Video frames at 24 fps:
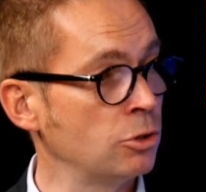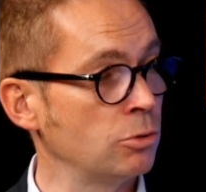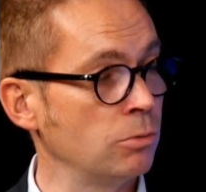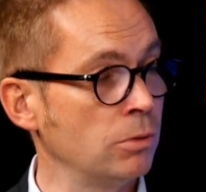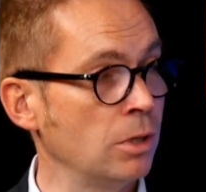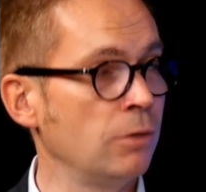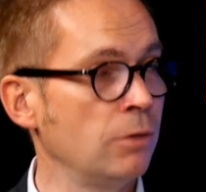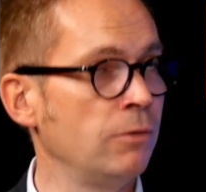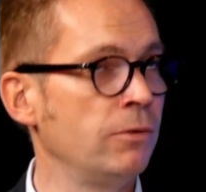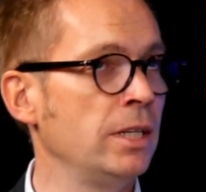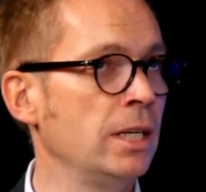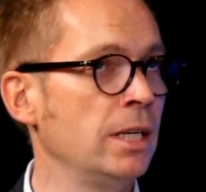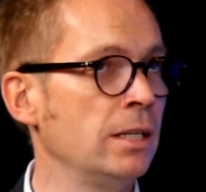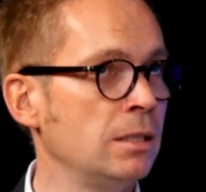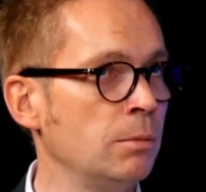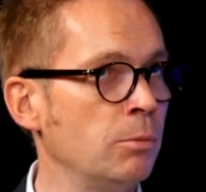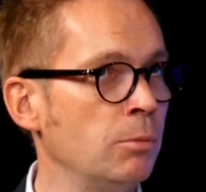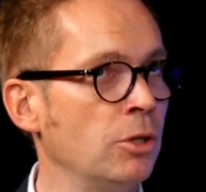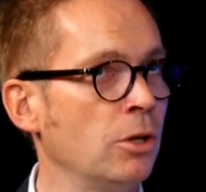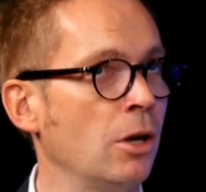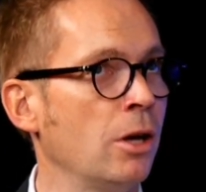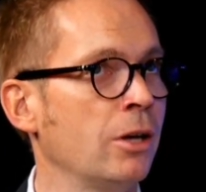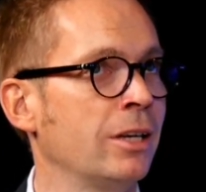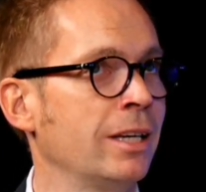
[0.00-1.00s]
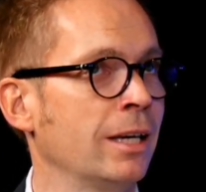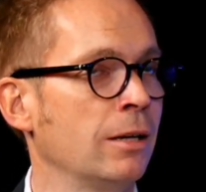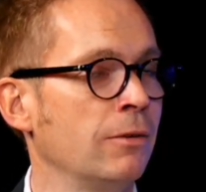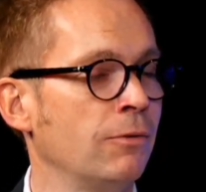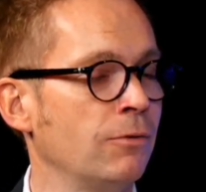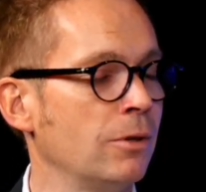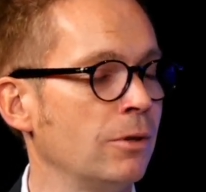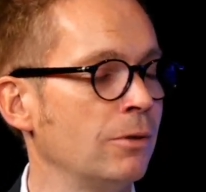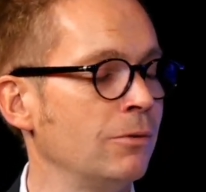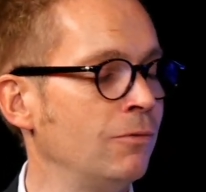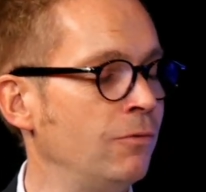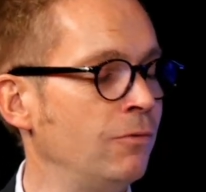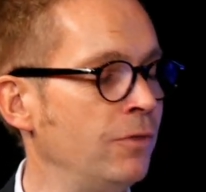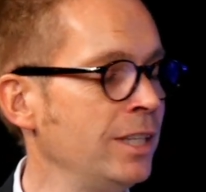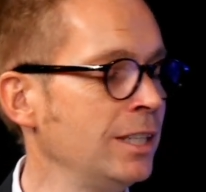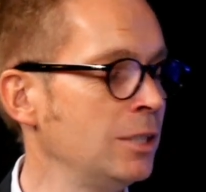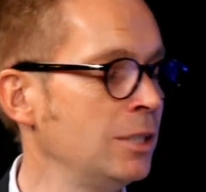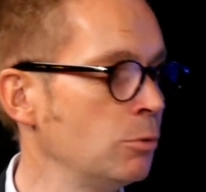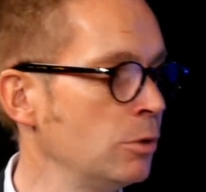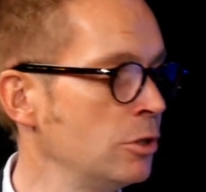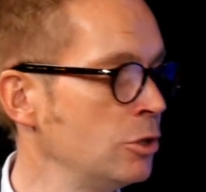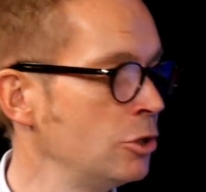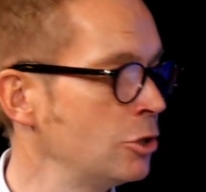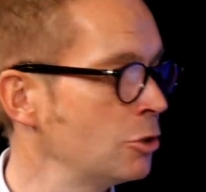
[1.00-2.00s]
not a VAT, but a kind of VAT
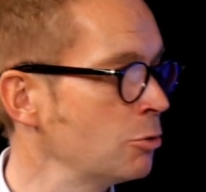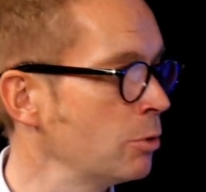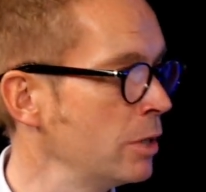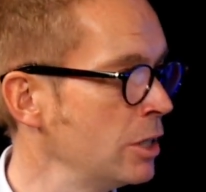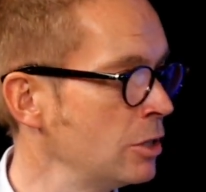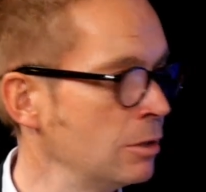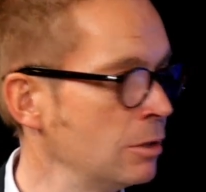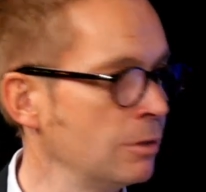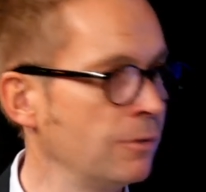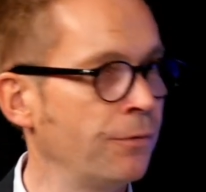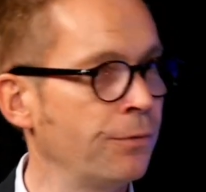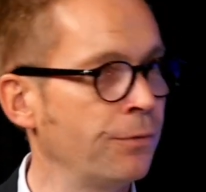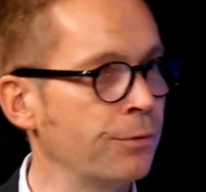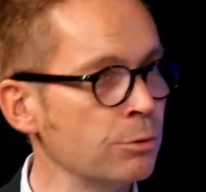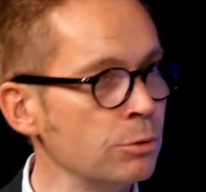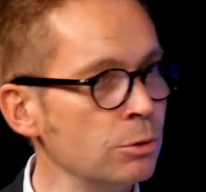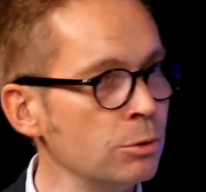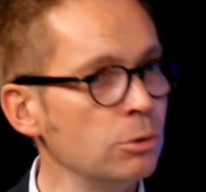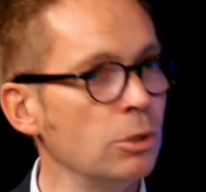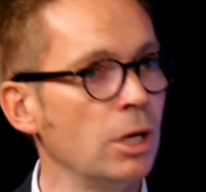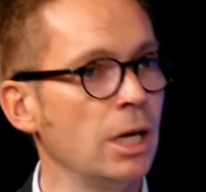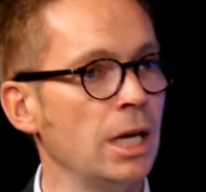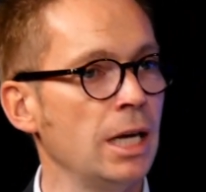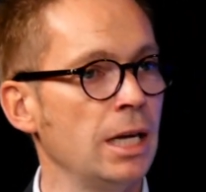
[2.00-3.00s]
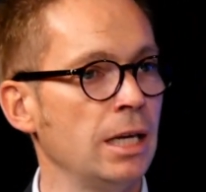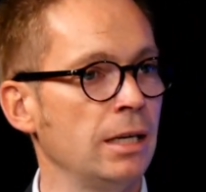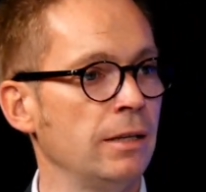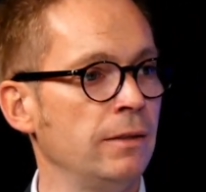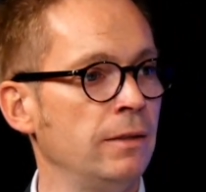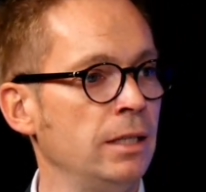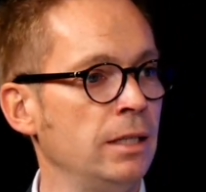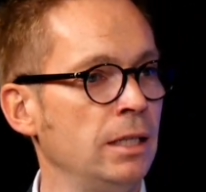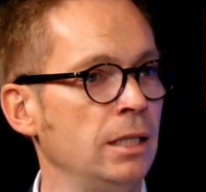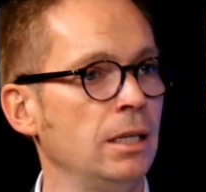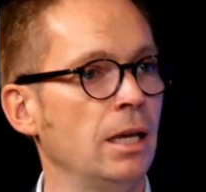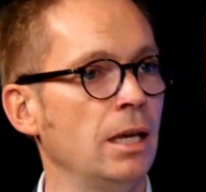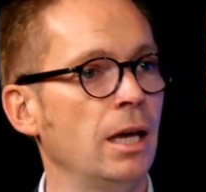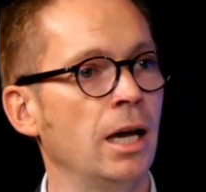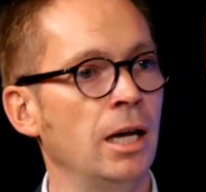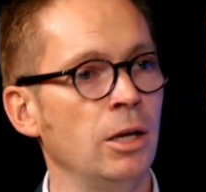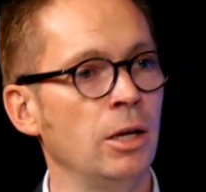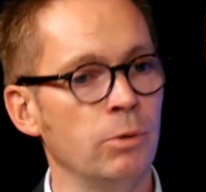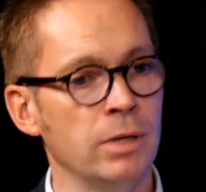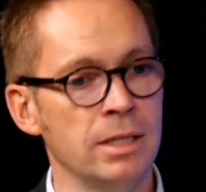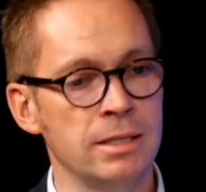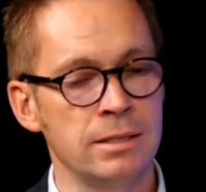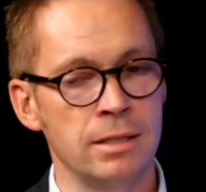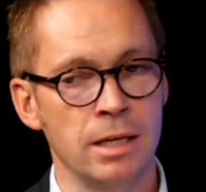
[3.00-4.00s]
registration through the
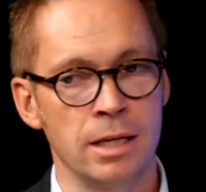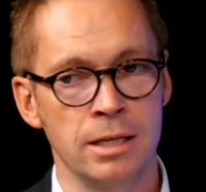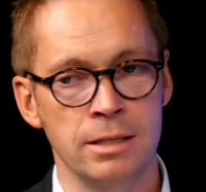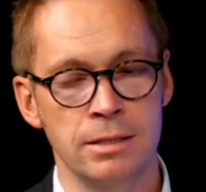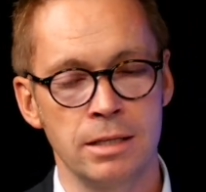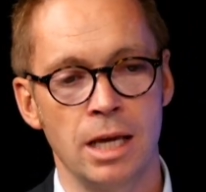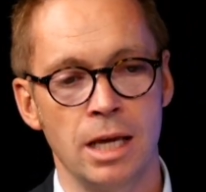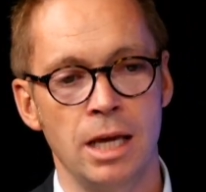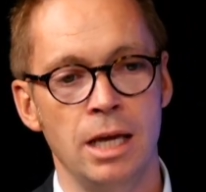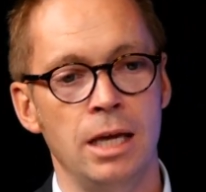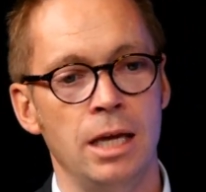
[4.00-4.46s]
IOSS,